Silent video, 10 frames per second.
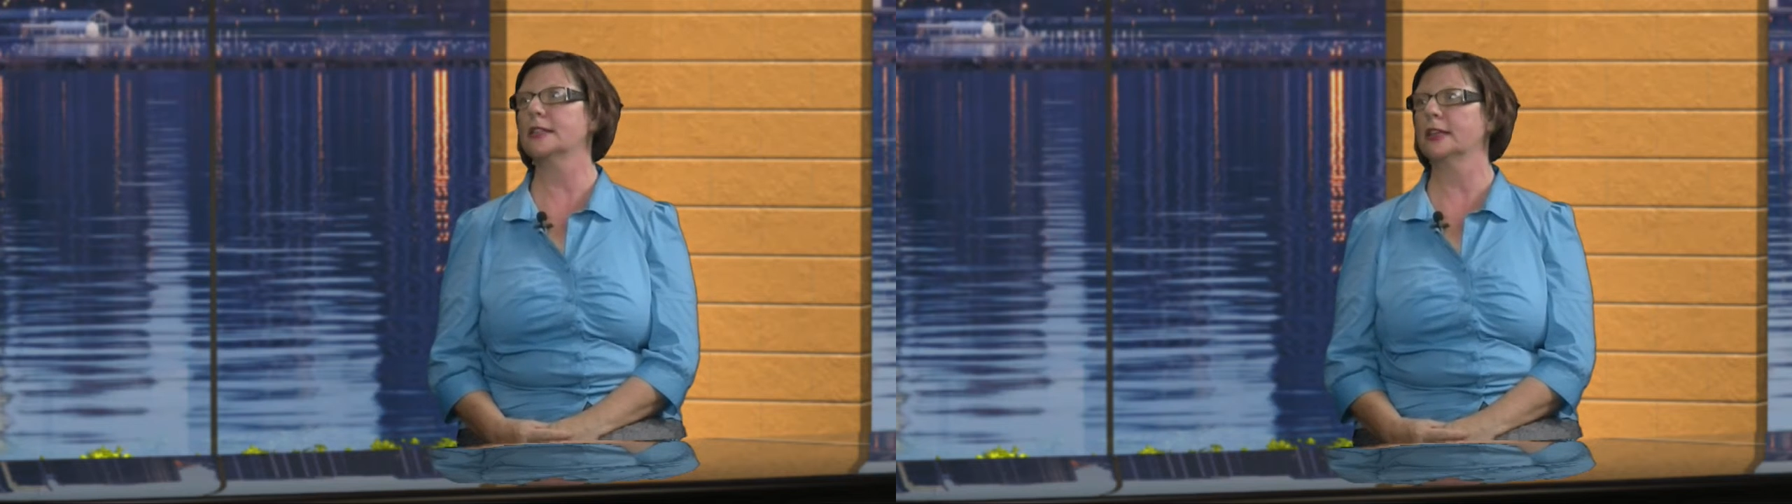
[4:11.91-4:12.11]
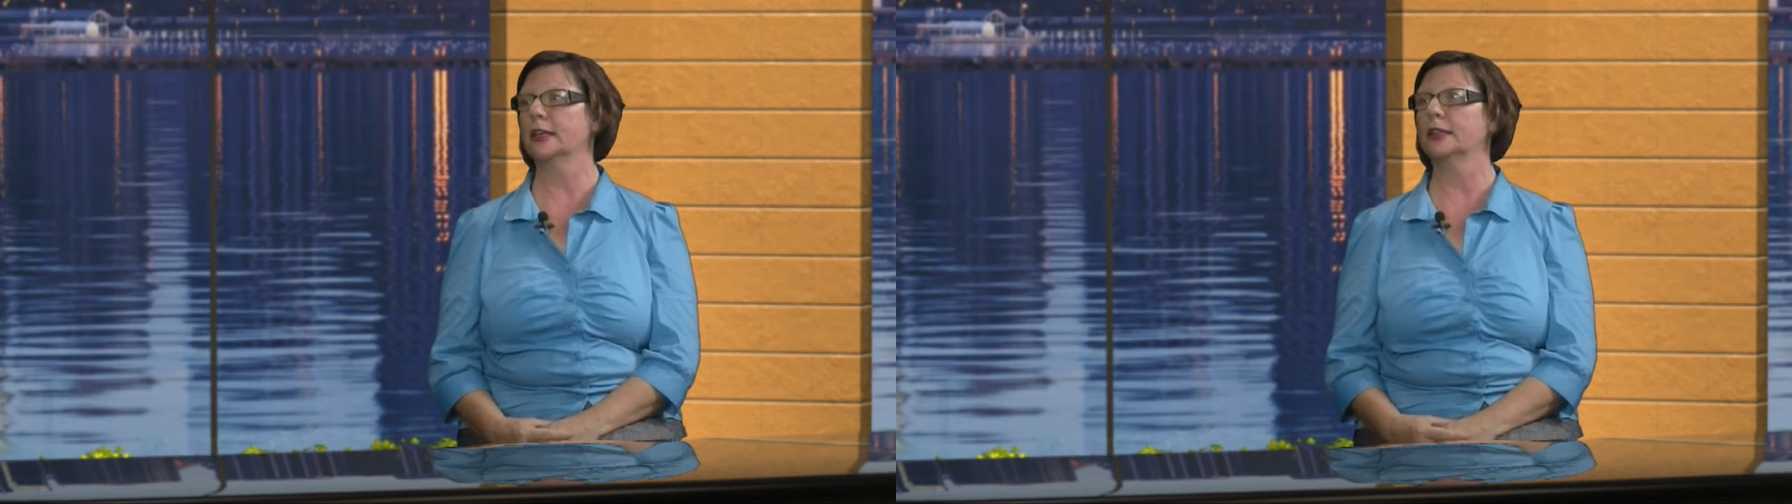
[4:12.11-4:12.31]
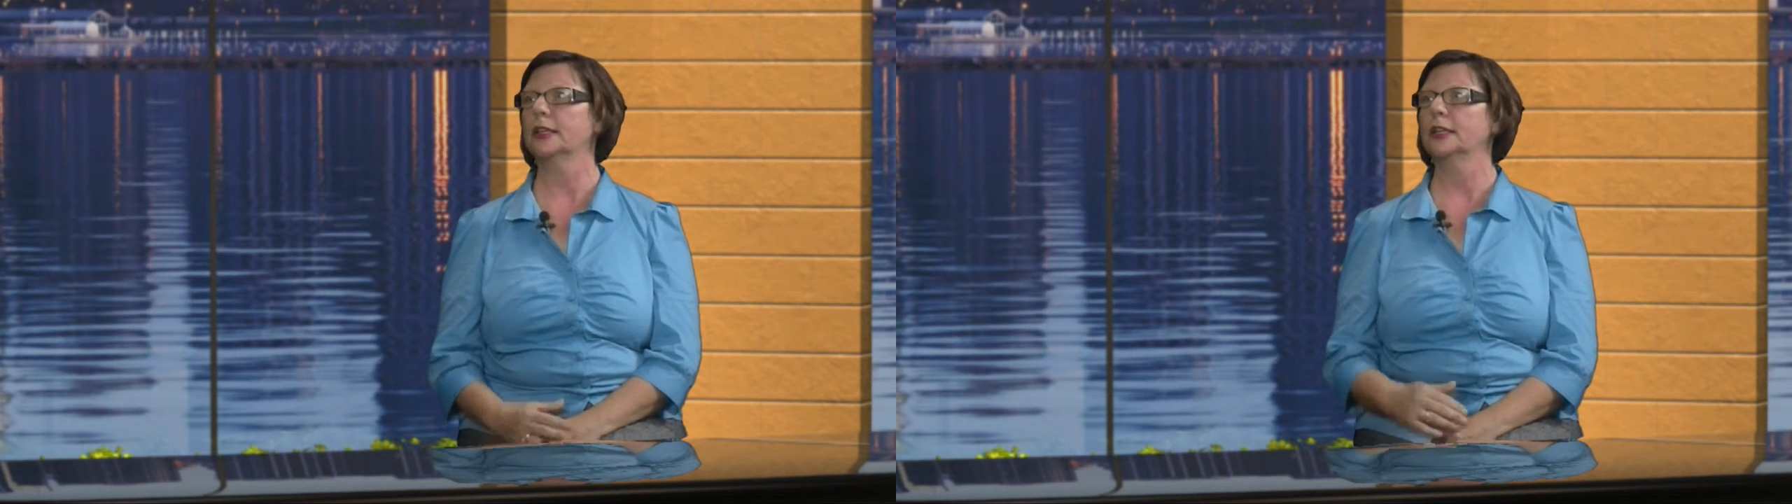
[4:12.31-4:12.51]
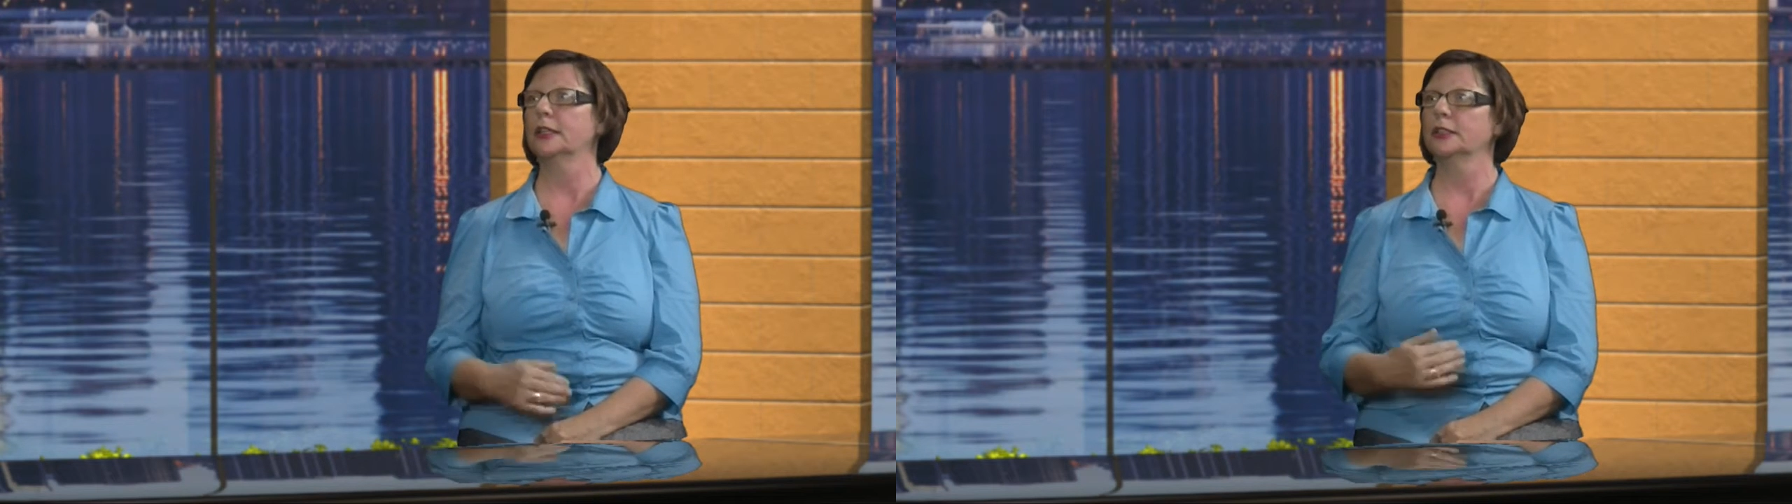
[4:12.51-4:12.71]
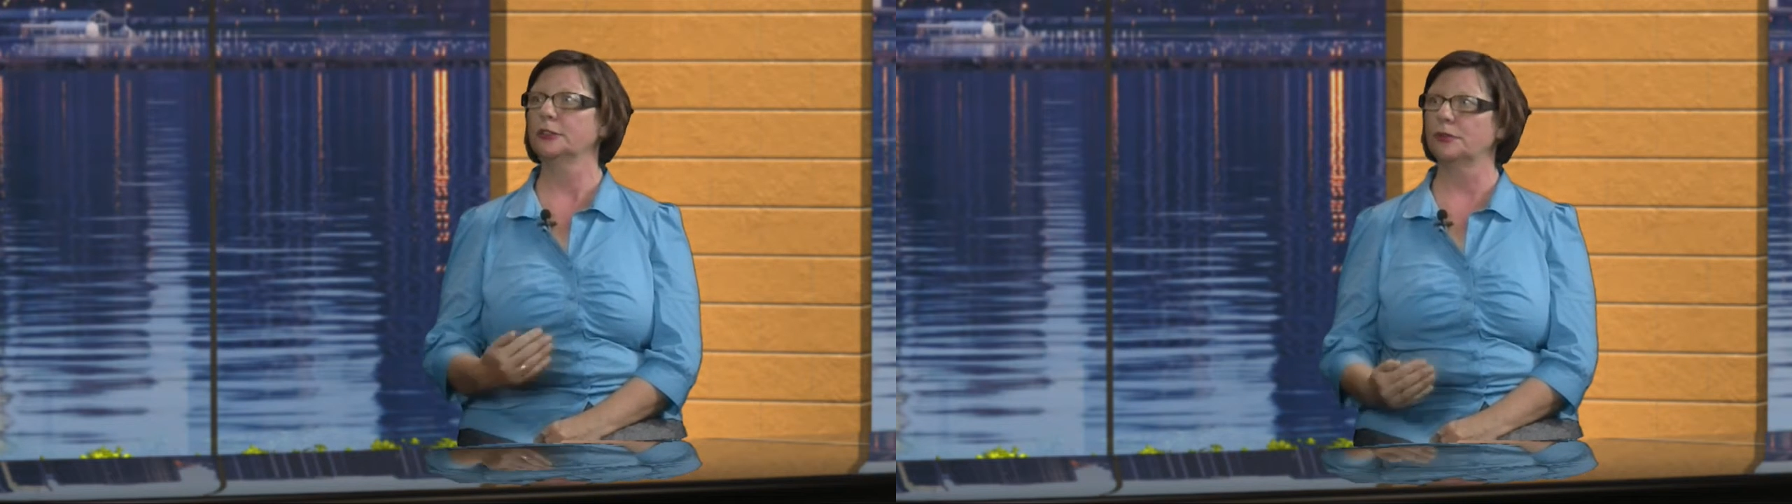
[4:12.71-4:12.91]
the
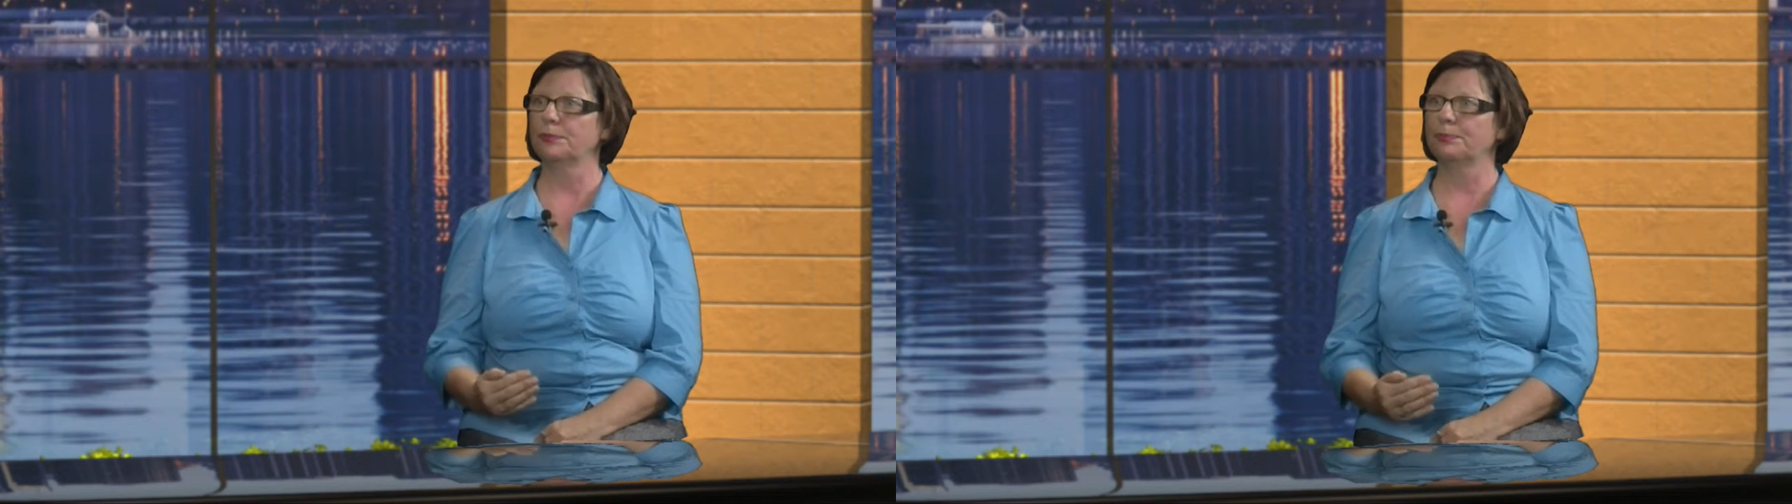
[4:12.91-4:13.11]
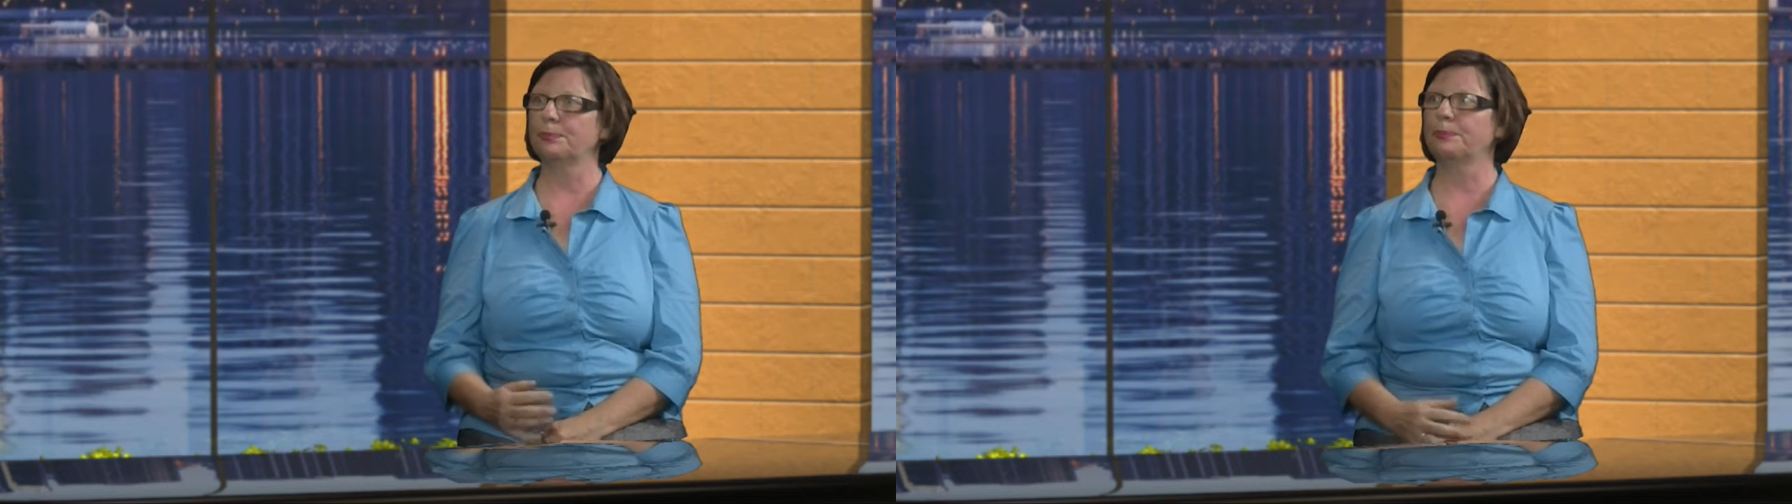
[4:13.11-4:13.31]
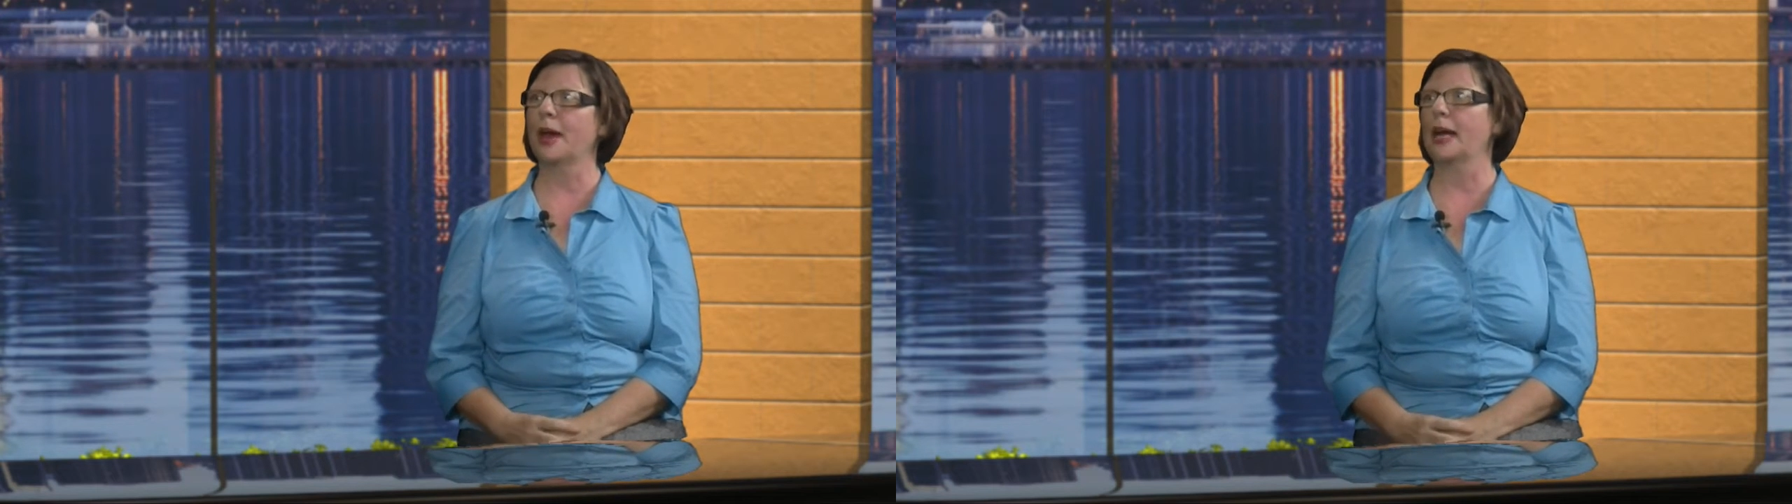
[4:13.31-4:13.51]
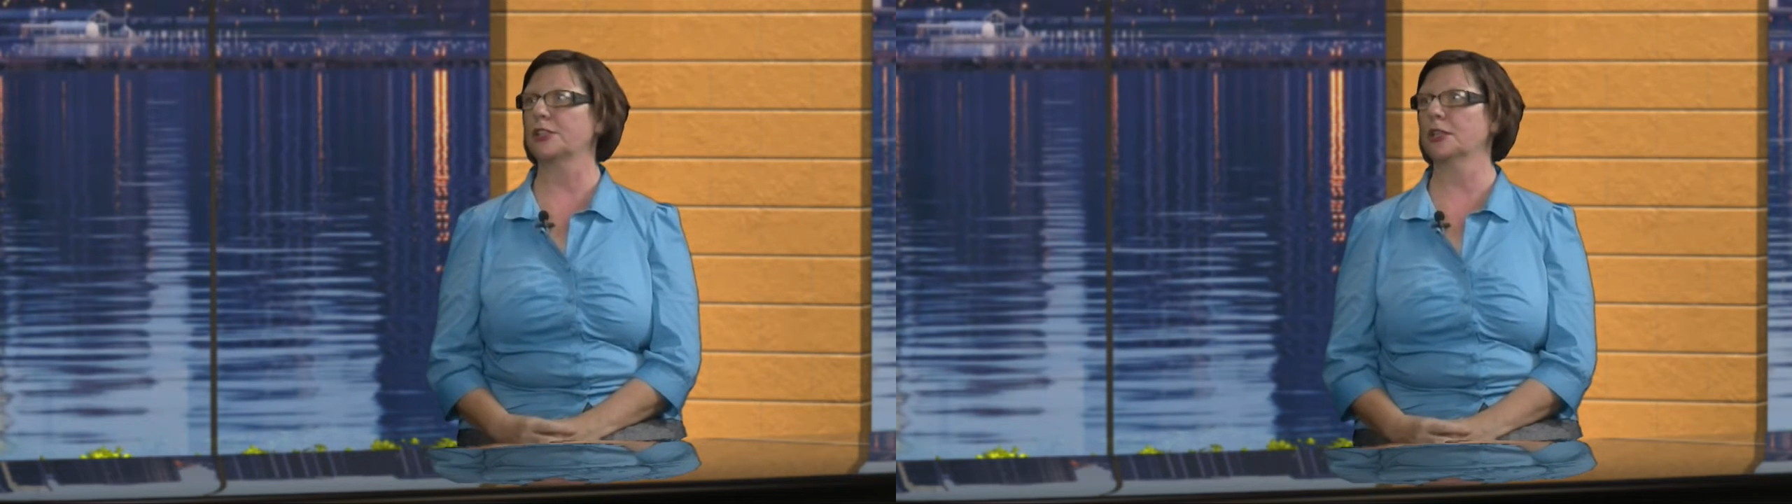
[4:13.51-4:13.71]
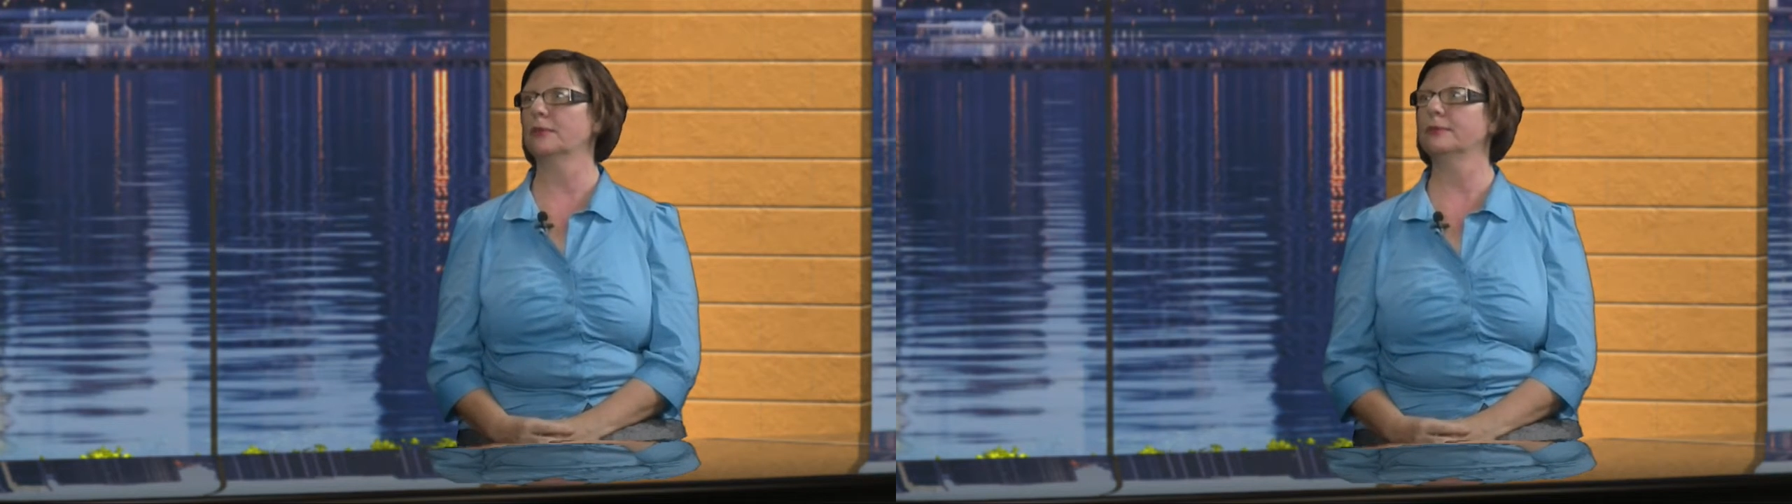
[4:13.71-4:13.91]

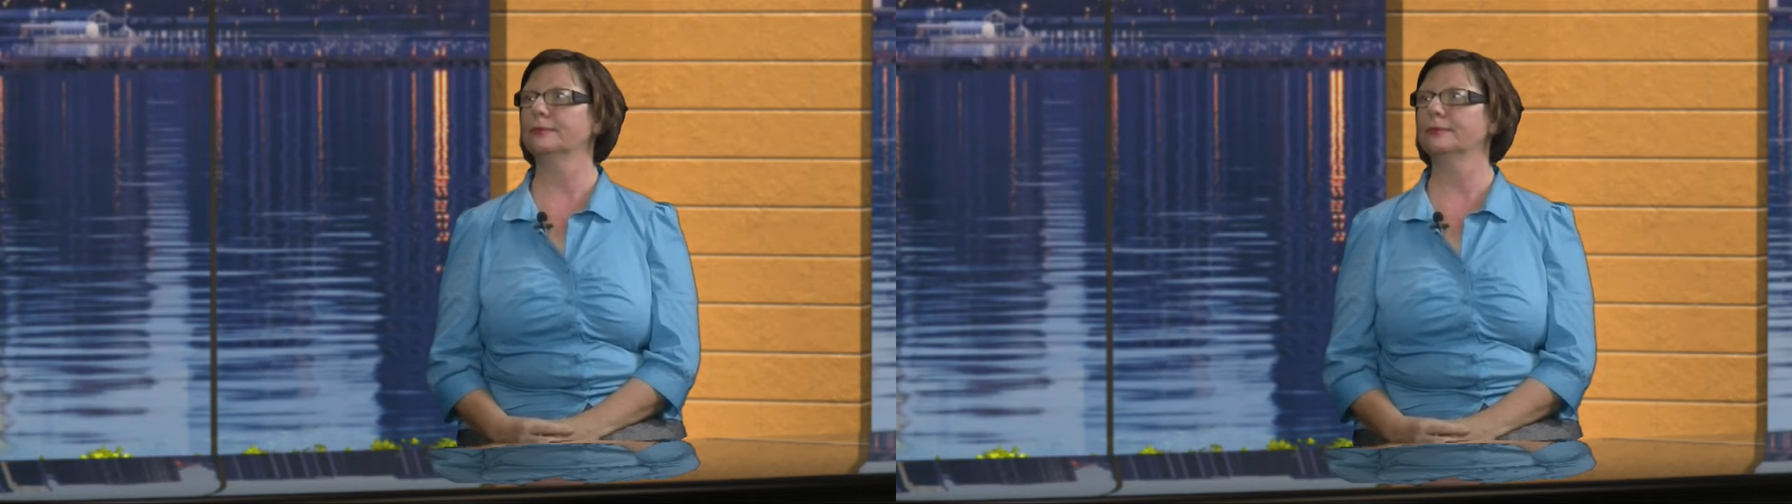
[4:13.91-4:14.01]
passion.